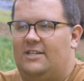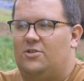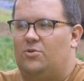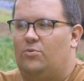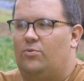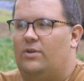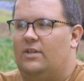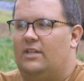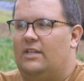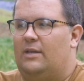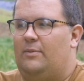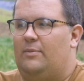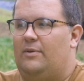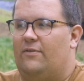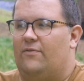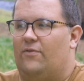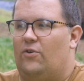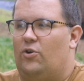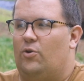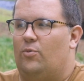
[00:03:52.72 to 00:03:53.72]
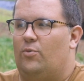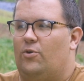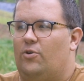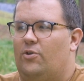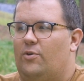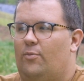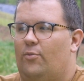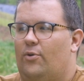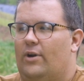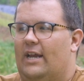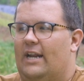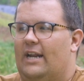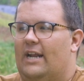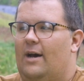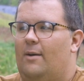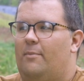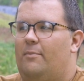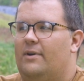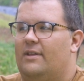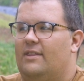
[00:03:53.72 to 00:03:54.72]
to really be vulnerable and bring it
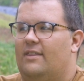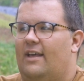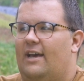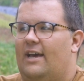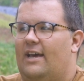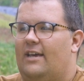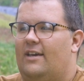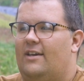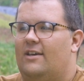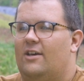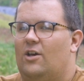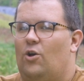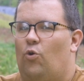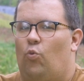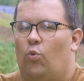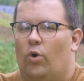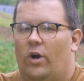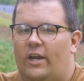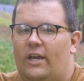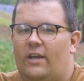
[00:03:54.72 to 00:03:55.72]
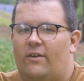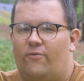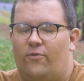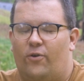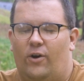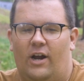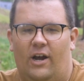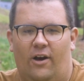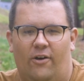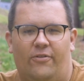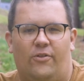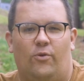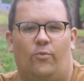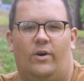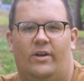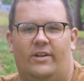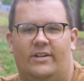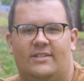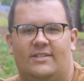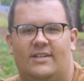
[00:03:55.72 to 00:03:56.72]
up, but, like, working for a health and
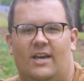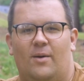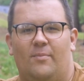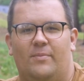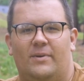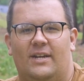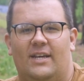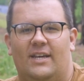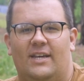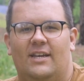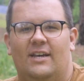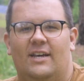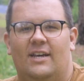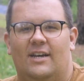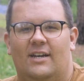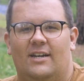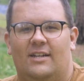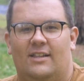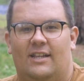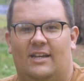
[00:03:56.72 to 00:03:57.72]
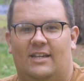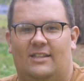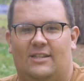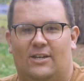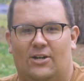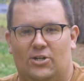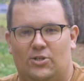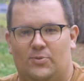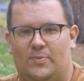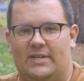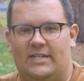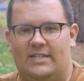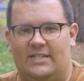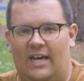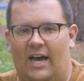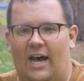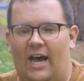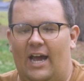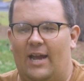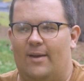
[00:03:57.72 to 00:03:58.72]
wellness company, like, there's been
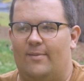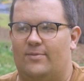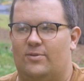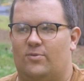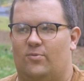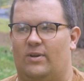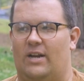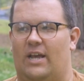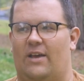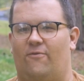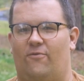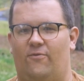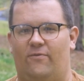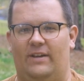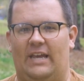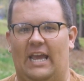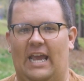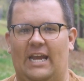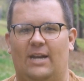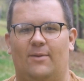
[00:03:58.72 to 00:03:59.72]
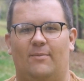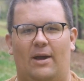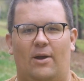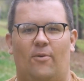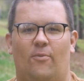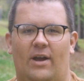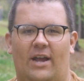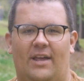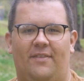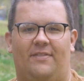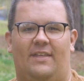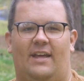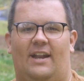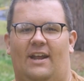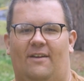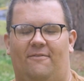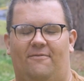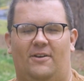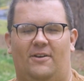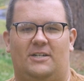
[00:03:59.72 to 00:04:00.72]
times when I've gained my weight that
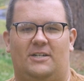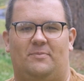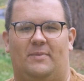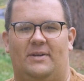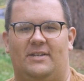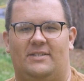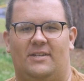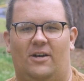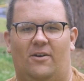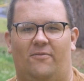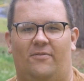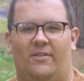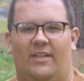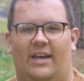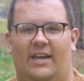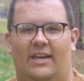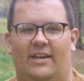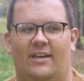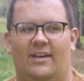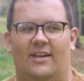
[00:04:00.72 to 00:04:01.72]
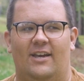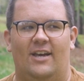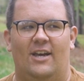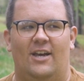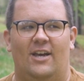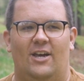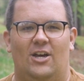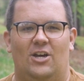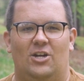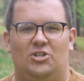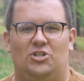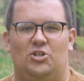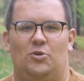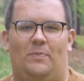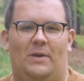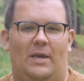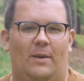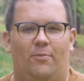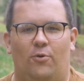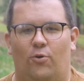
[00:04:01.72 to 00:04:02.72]
I've to myself, like, do
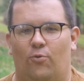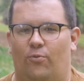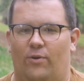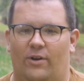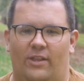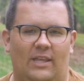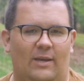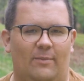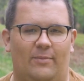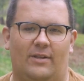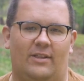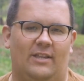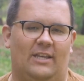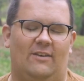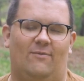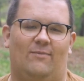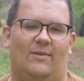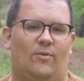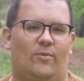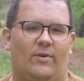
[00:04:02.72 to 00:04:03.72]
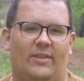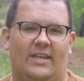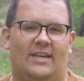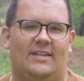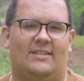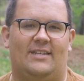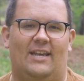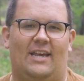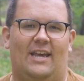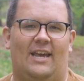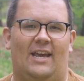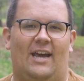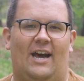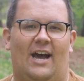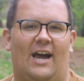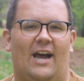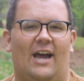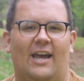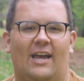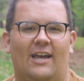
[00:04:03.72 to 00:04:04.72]
people really believe me when they say
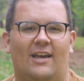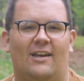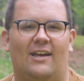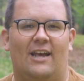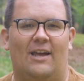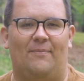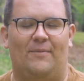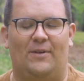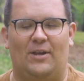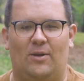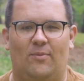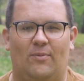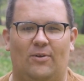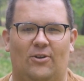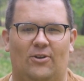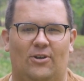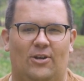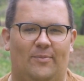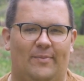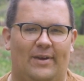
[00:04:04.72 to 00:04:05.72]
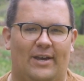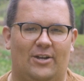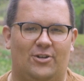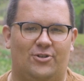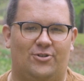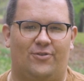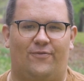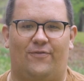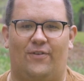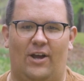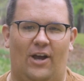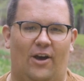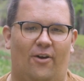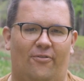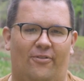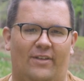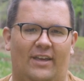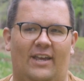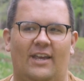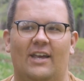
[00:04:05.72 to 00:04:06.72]
I am the community manager for
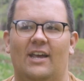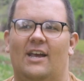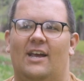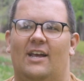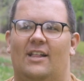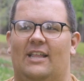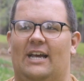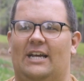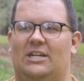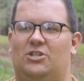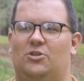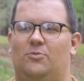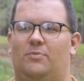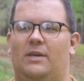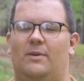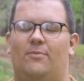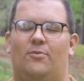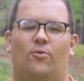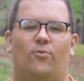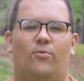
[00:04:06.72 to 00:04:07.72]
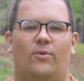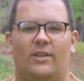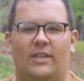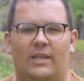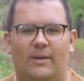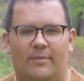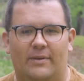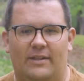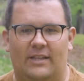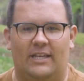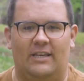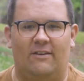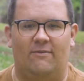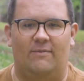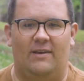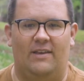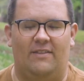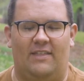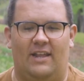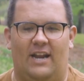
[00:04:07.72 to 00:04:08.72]
Healthi? Like, do people really believe
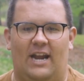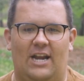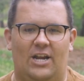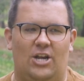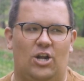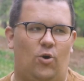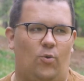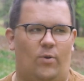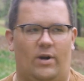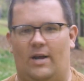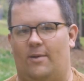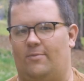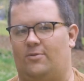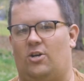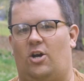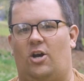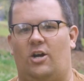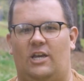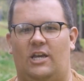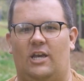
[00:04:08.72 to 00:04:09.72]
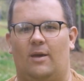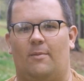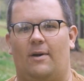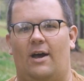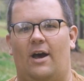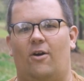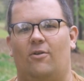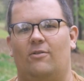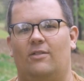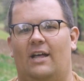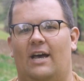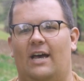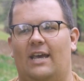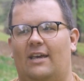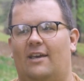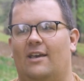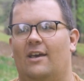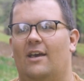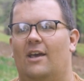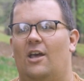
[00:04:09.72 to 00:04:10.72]
me that I know what I'm talking about?
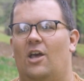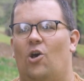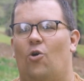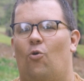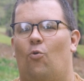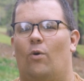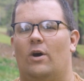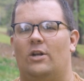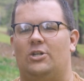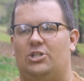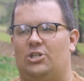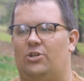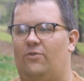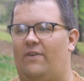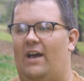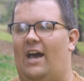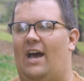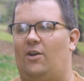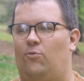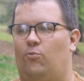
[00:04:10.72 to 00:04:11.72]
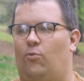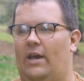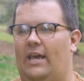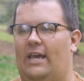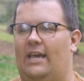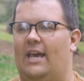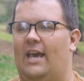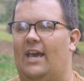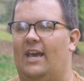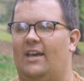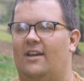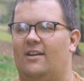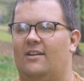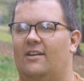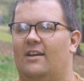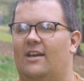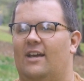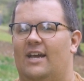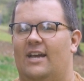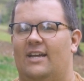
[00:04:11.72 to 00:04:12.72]
Like, once you've had weight gain,
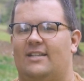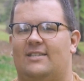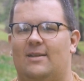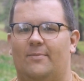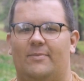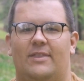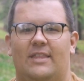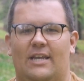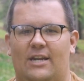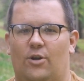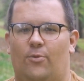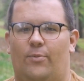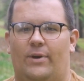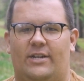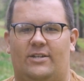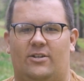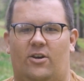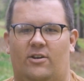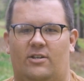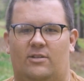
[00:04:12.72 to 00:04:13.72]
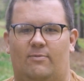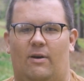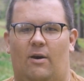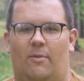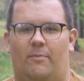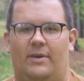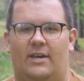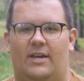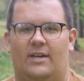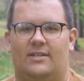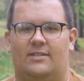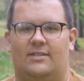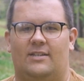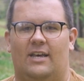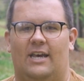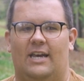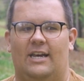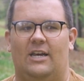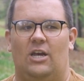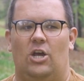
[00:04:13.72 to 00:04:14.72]
it's something that nobody talks about, because,
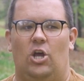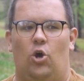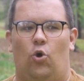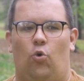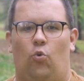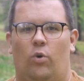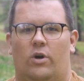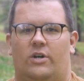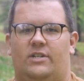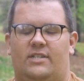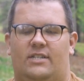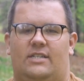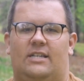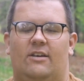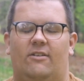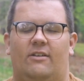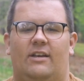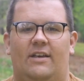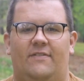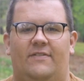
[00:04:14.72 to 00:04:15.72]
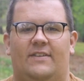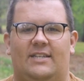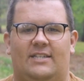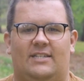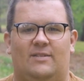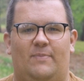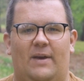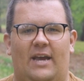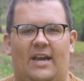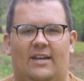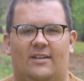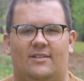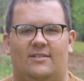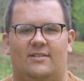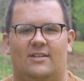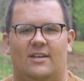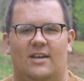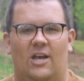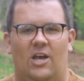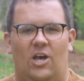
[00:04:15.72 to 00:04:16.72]
like, we're still in this
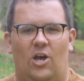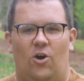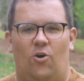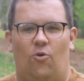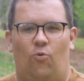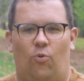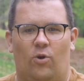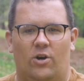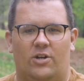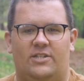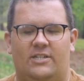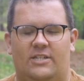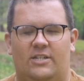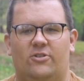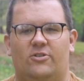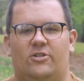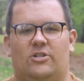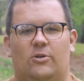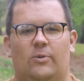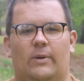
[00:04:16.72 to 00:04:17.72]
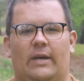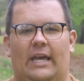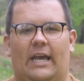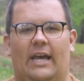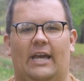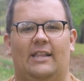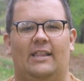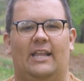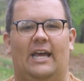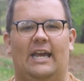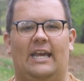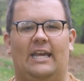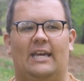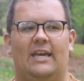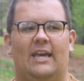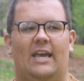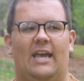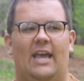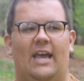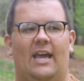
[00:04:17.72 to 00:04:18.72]
space. We're still doing it. Like,
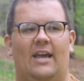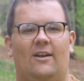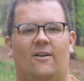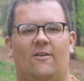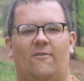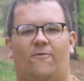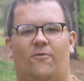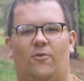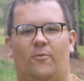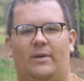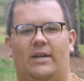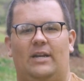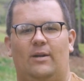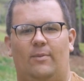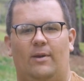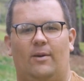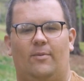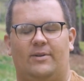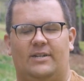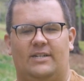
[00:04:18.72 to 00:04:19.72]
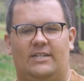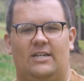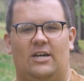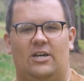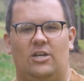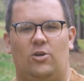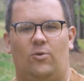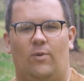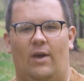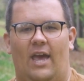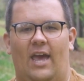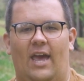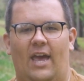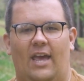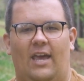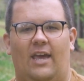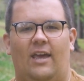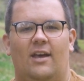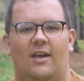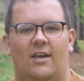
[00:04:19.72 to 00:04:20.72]
and for me to be able to tell you,
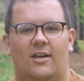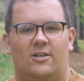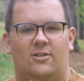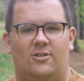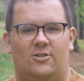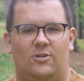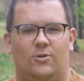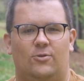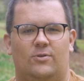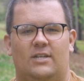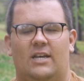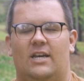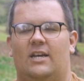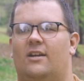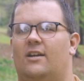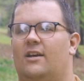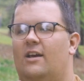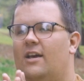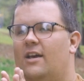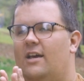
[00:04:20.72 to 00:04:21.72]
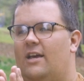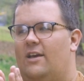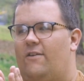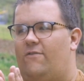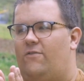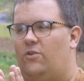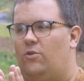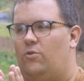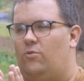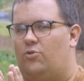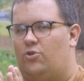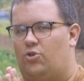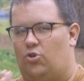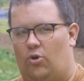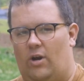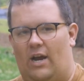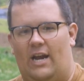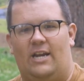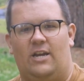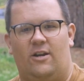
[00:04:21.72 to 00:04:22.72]
hey, Susan, if you
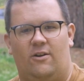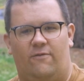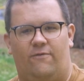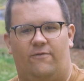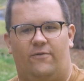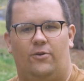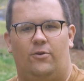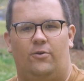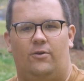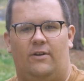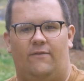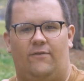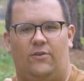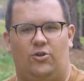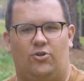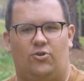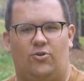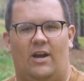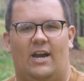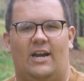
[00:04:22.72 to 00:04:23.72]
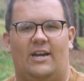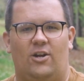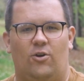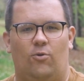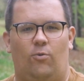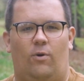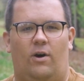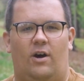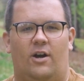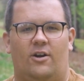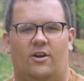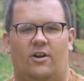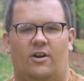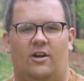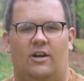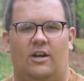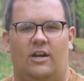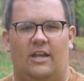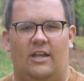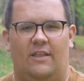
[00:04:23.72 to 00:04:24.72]
track your food, if you track your
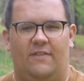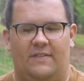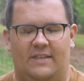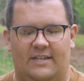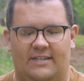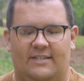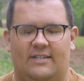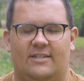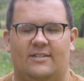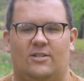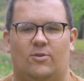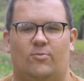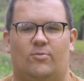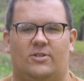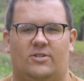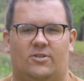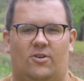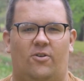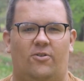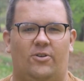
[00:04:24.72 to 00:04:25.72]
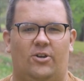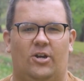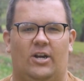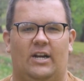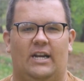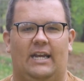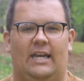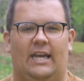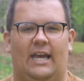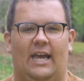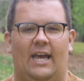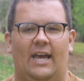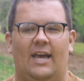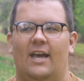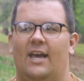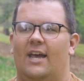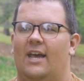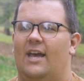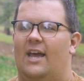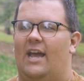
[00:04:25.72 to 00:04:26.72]
water, this is the result you're going to get.
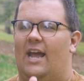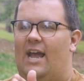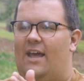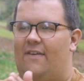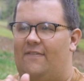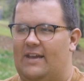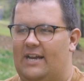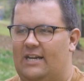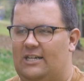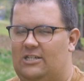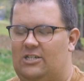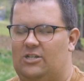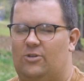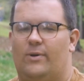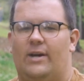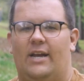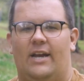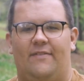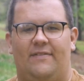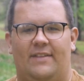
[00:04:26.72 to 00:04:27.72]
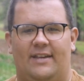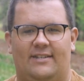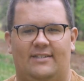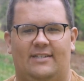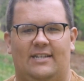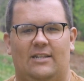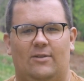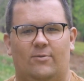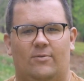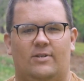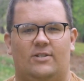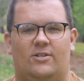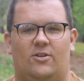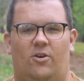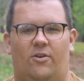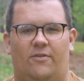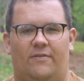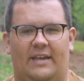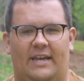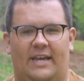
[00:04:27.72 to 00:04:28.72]
And they do it and they see the
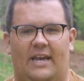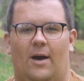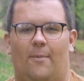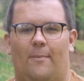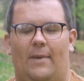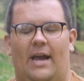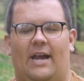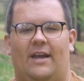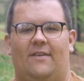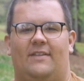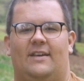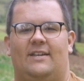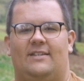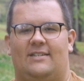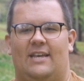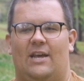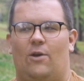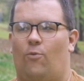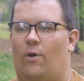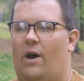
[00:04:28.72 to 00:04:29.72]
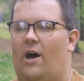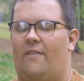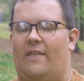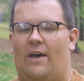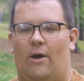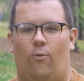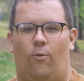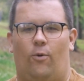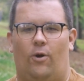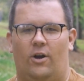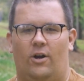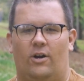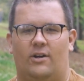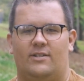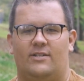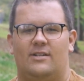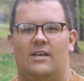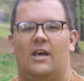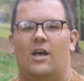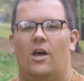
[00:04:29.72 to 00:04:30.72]
result and they come back and they say, wow, that
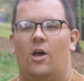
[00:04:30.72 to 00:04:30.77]
works.